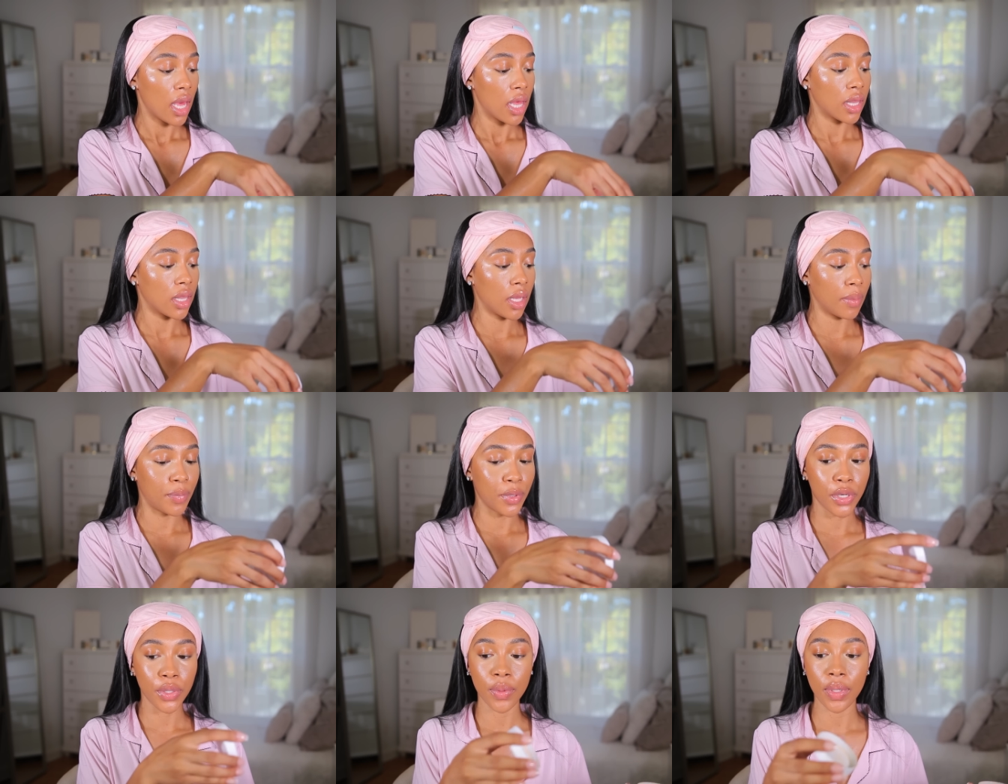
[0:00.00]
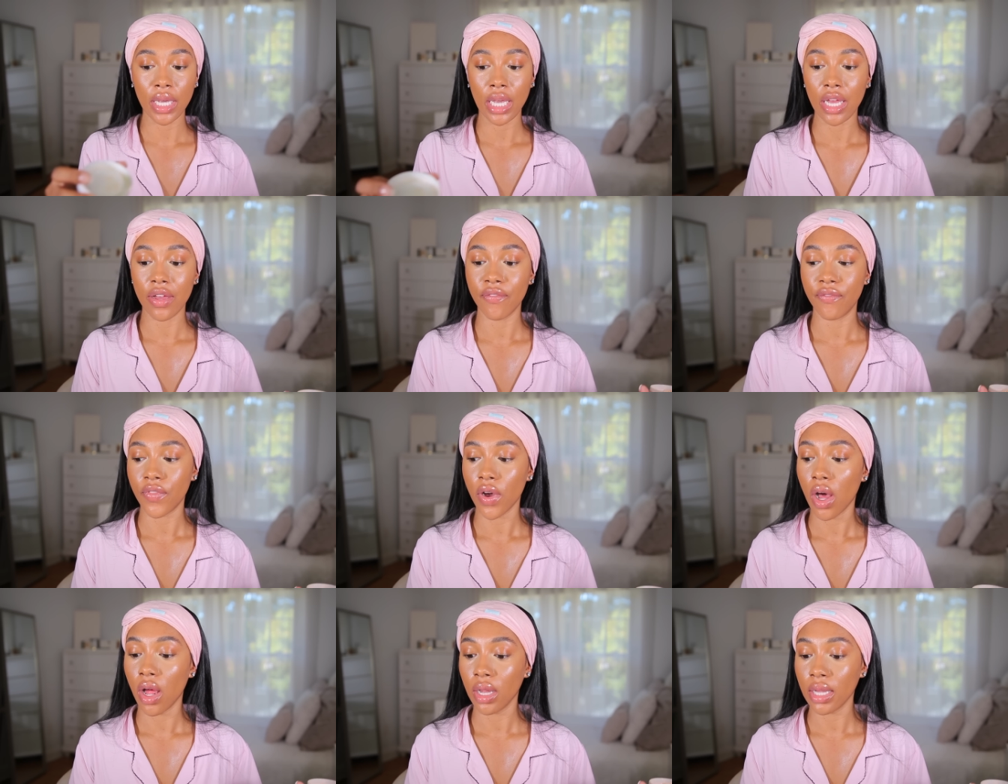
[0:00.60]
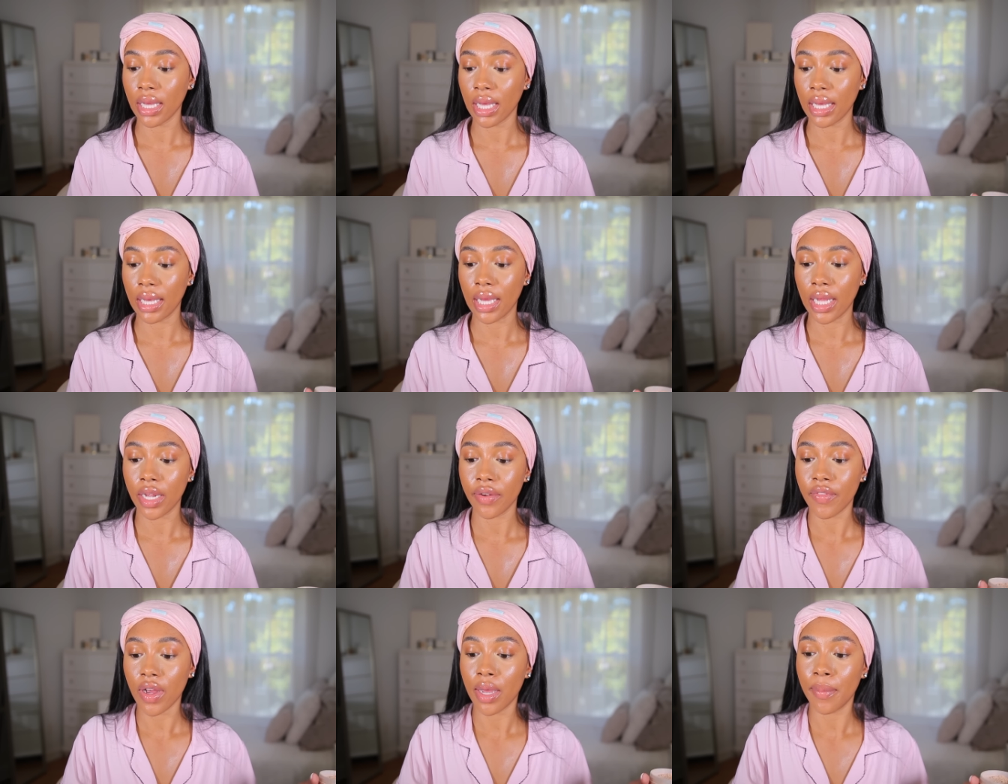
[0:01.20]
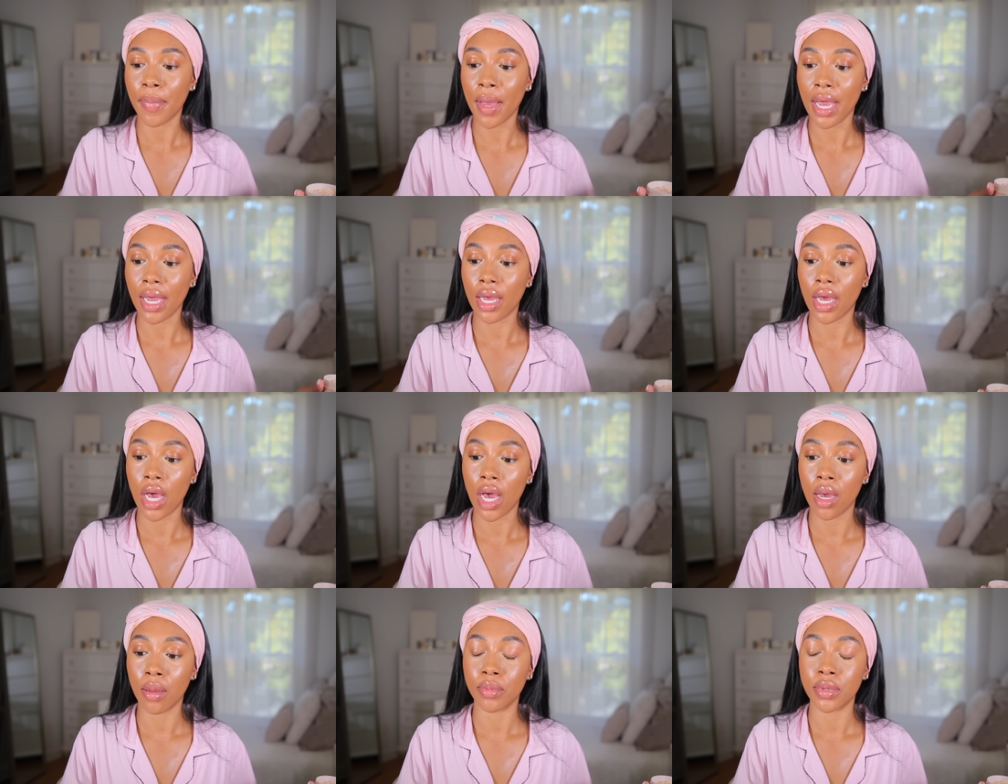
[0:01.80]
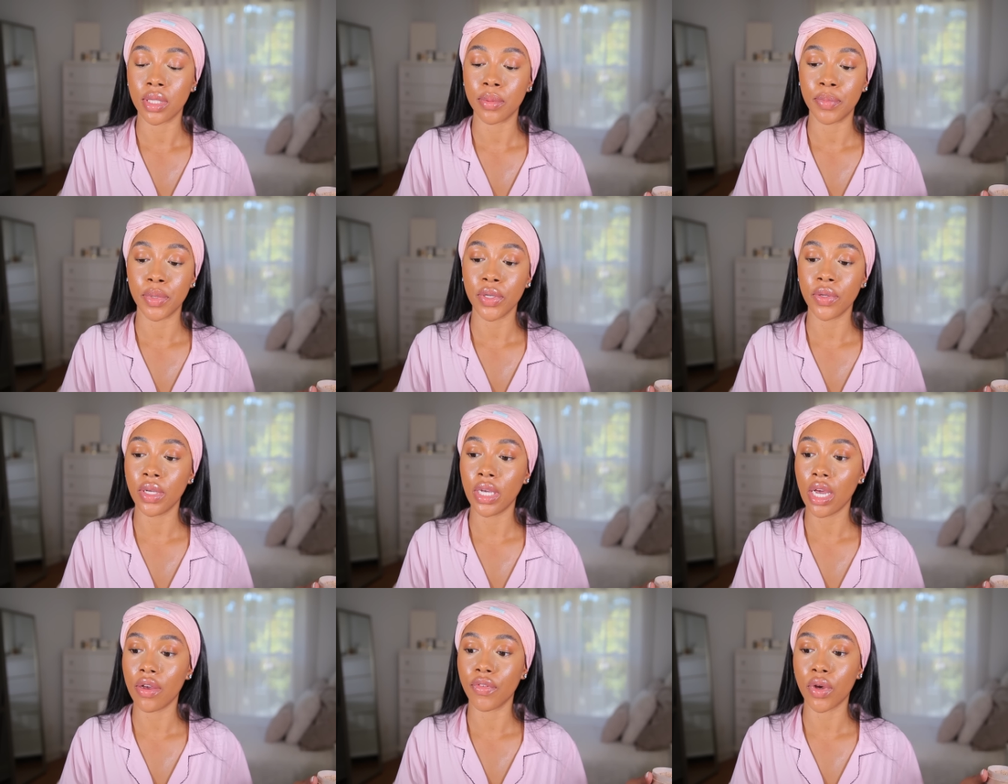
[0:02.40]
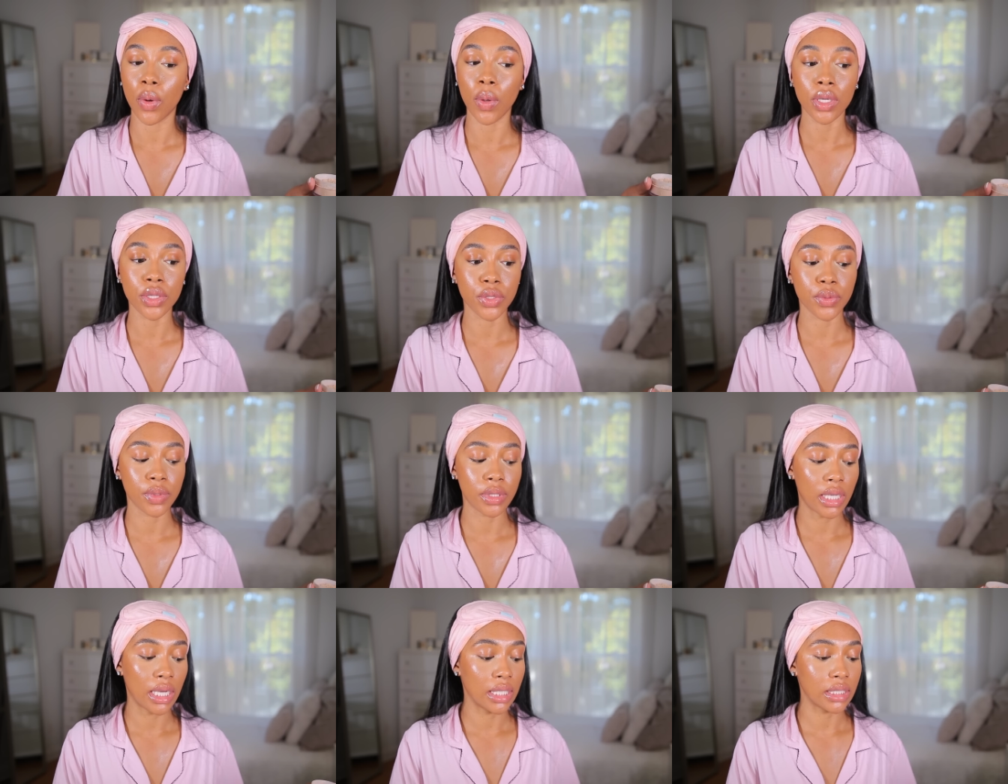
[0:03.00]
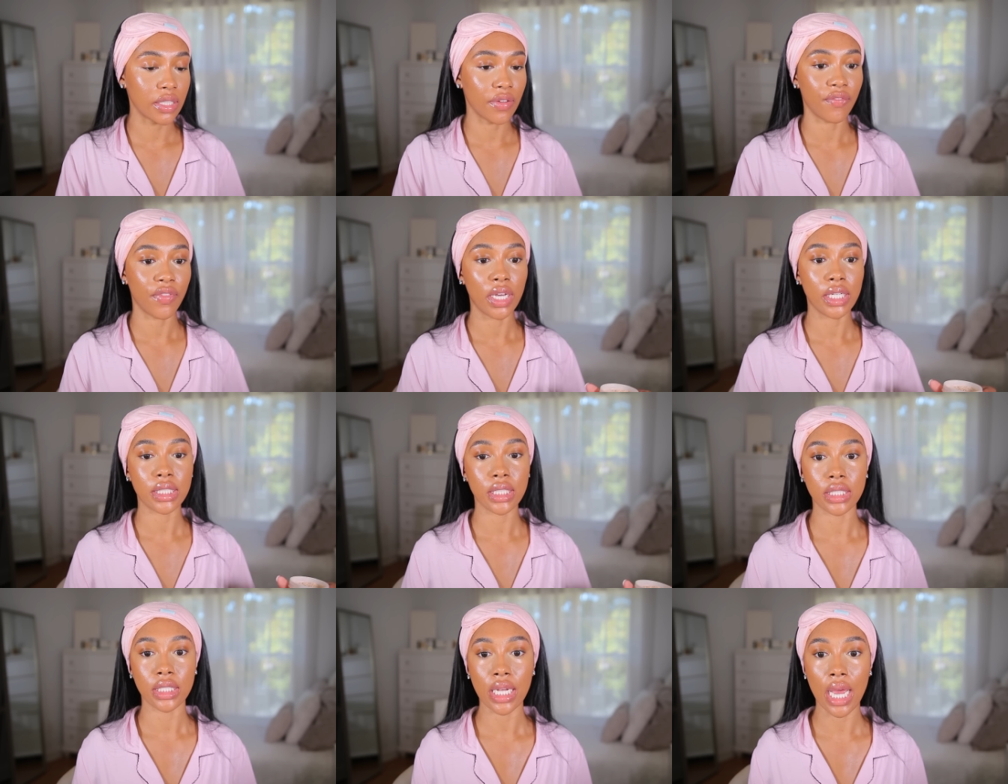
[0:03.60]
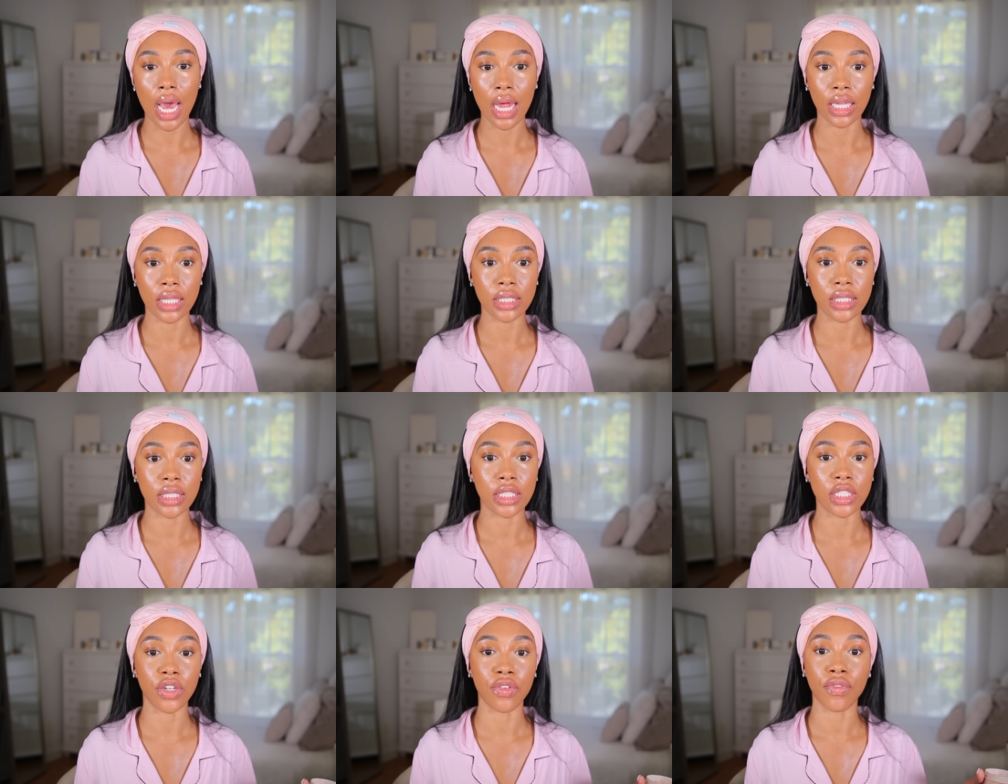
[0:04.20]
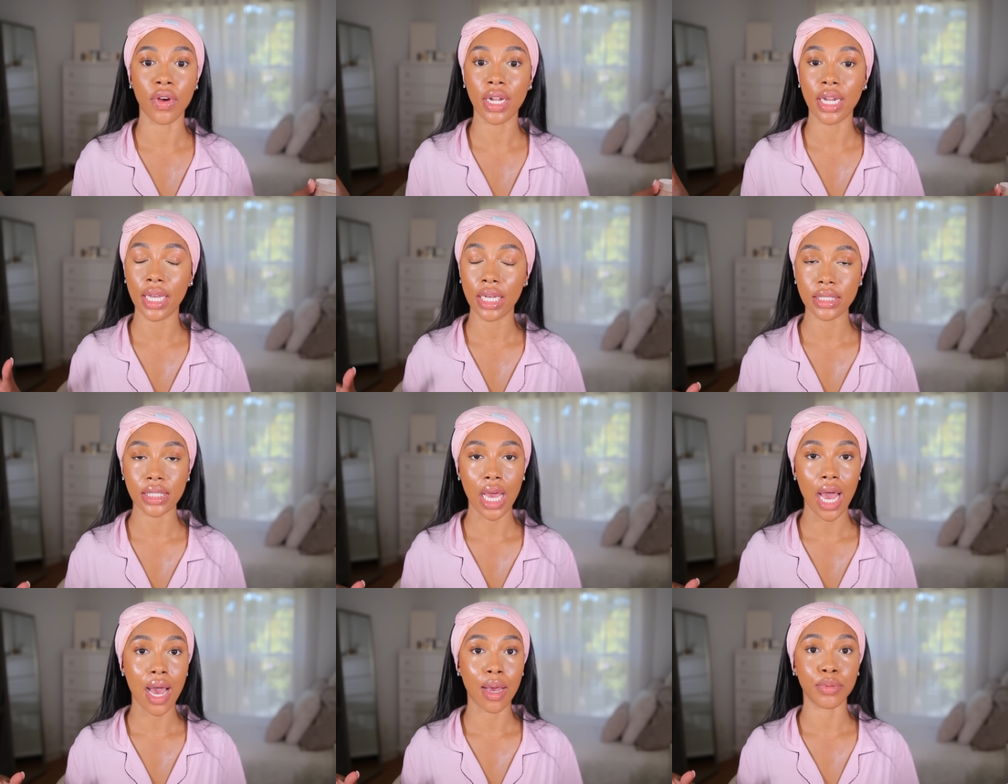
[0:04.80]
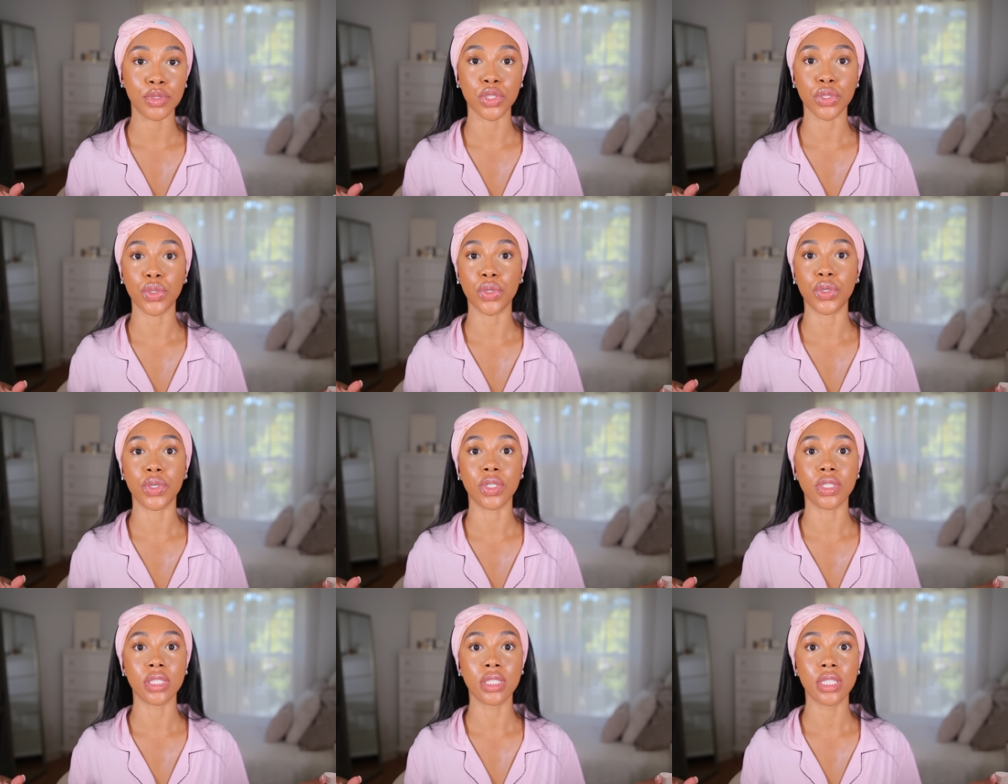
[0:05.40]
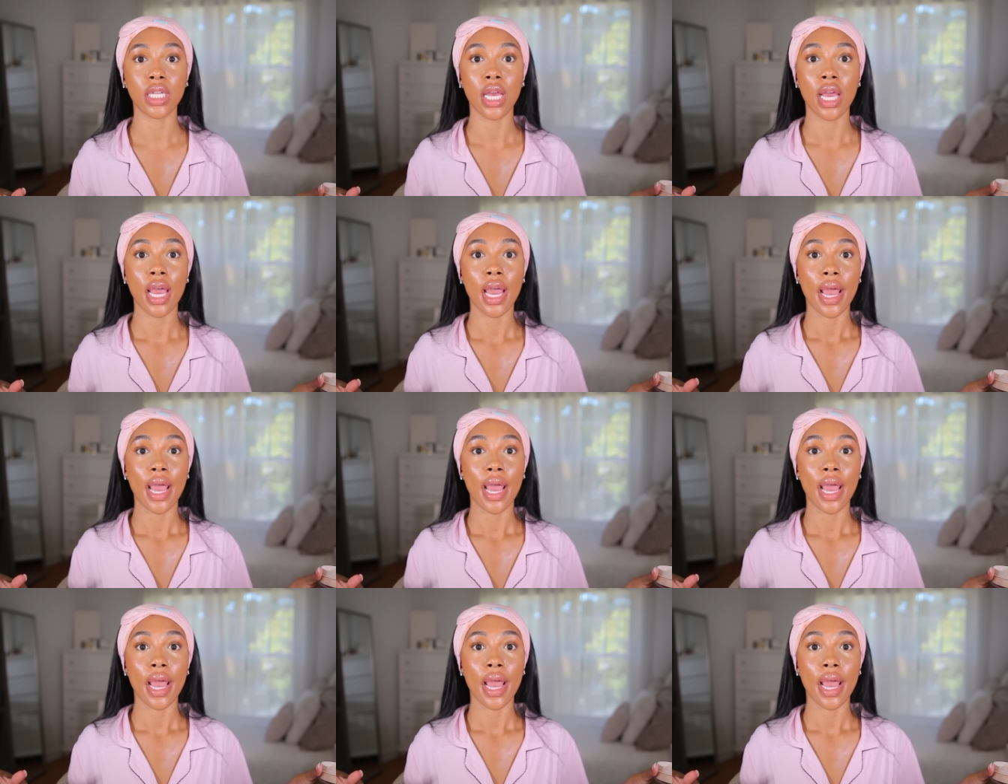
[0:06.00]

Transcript: The beauty in falling and getting right back up, the beauty of going through things and facing challenges and running into obstacles